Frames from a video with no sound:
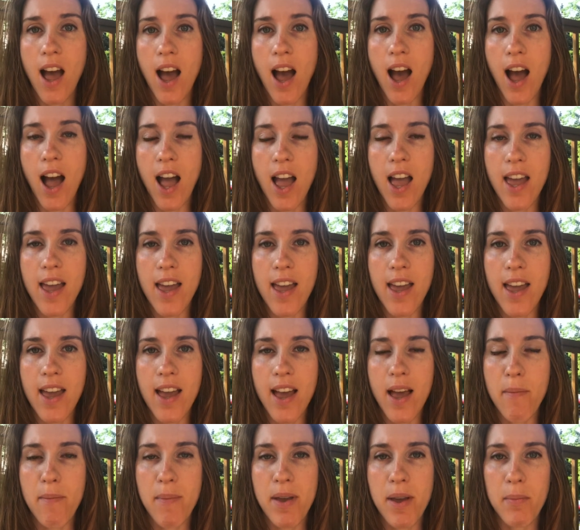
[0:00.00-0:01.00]
I
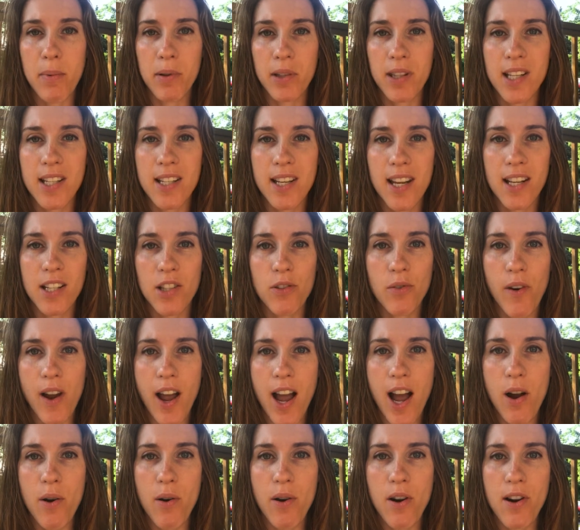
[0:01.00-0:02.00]
am able to dance for
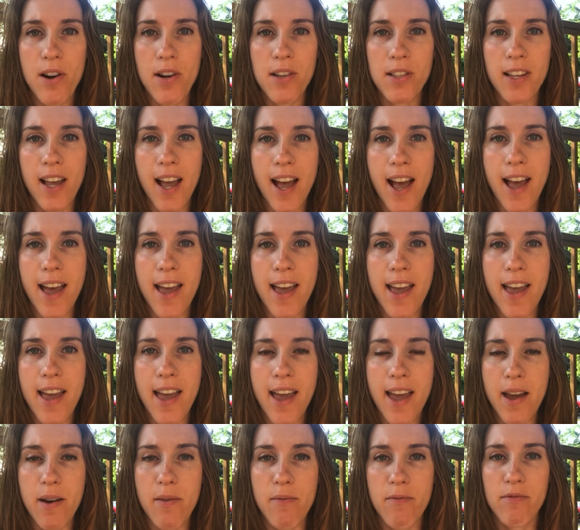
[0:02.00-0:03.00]
hours. I
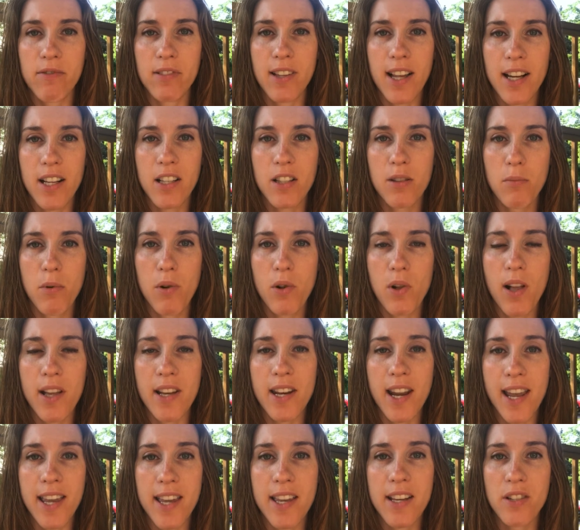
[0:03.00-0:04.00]
am flexible and
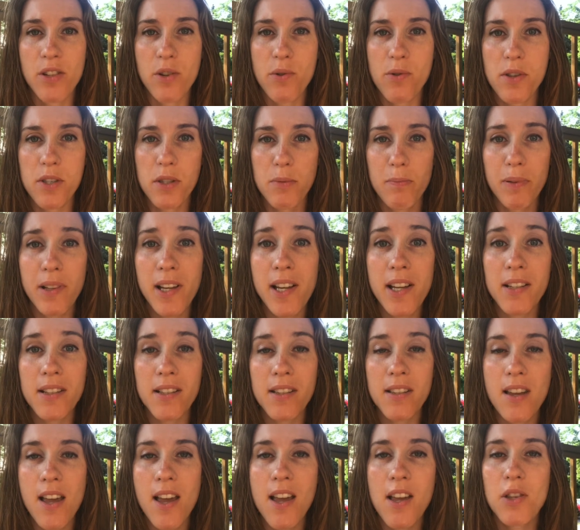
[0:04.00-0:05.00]
I can do the splits.